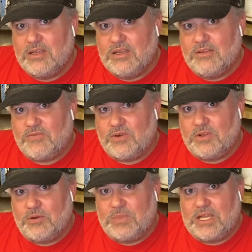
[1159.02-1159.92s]
For a
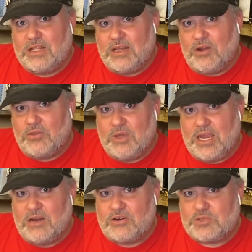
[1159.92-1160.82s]
little bit. Let all the
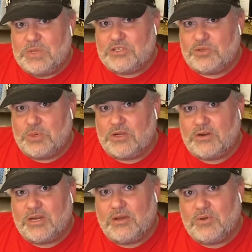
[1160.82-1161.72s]
air spit and
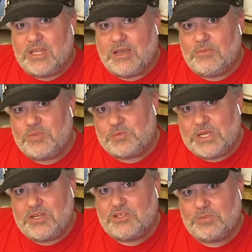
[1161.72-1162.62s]
sputter. Now, when that
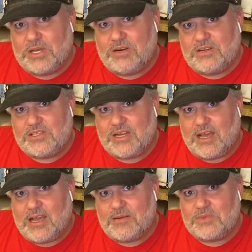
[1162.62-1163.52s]
spitting and sputtering
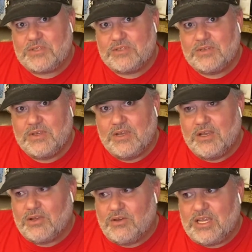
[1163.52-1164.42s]
stops,
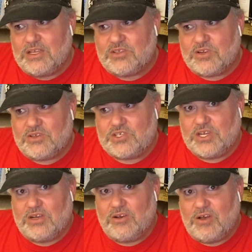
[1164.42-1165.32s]
go ahead and start
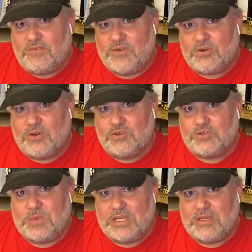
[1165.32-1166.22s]
shutting off your hose
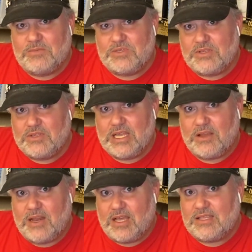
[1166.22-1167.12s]
bibs. Now,
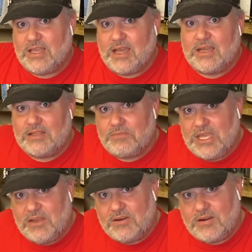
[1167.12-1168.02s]
not the guy at the
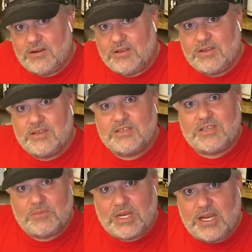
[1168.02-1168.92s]
meter,
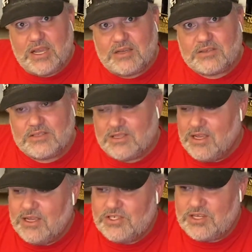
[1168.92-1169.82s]
somebody else.
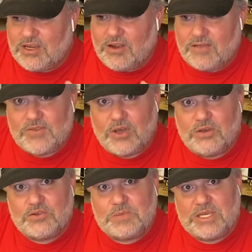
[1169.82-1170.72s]
Shutting off the
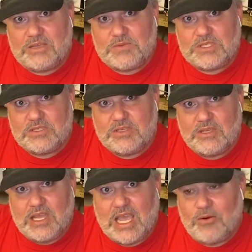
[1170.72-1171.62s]
hose bibs
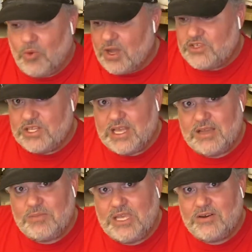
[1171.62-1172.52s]
and watching
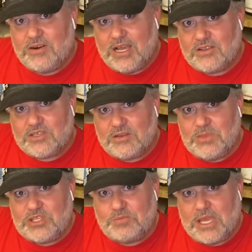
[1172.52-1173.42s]
that meter. Now, it's going to
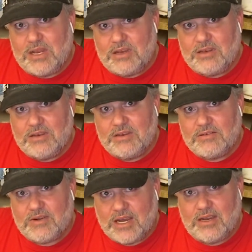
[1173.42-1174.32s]
be spinning,
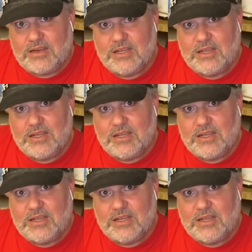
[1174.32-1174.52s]
right?